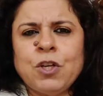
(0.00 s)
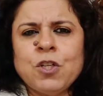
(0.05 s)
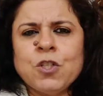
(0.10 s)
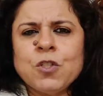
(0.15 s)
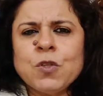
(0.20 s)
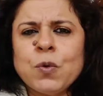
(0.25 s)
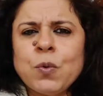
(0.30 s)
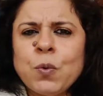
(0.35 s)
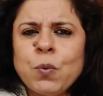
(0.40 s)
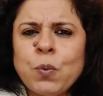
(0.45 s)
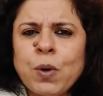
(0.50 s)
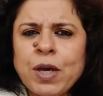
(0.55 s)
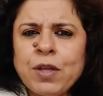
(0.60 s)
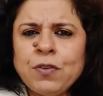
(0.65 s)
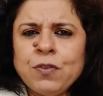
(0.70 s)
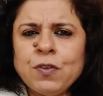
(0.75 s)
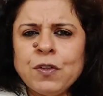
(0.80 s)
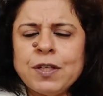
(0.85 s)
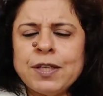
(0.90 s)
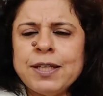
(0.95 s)
So
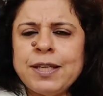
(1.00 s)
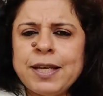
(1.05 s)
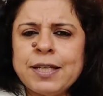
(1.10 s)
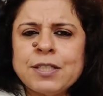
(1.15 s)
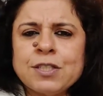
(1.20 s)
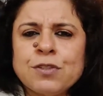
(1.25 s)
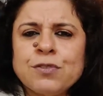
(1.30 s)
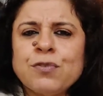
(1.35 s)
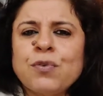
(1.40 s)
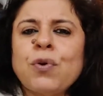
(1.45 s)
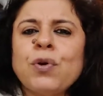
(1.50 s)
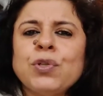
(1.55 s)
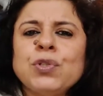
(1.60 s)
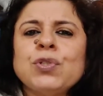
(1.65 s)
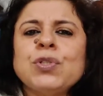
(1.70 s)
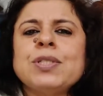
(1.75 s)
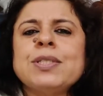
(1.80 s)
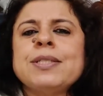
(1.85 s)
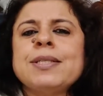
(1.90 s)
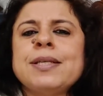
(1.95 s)
when the collective
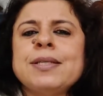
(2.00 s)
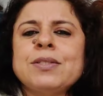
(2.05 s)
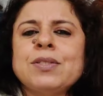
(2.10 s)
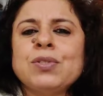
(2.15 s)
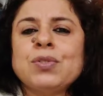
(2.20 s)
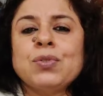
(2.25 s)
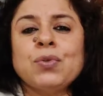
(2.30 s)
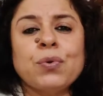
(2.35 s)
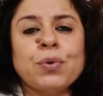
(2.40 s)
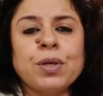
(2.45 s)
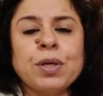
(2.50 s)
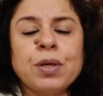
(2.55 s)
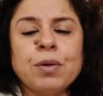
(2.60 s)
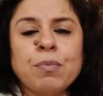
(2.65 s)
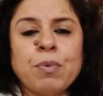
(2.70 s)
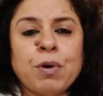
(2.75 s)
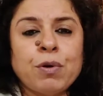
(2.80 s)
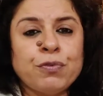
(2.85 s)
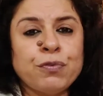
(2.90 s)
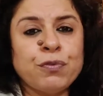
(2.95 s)
consciousness is talking
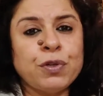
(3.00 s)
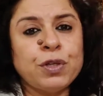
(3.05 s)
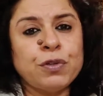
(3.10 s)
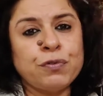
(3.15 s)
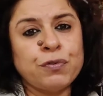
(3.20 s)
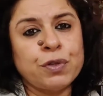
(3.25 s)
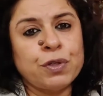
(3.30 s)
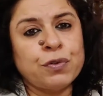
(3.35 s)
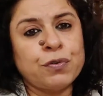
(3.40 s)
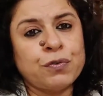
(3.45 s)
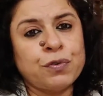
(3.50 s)
about fear,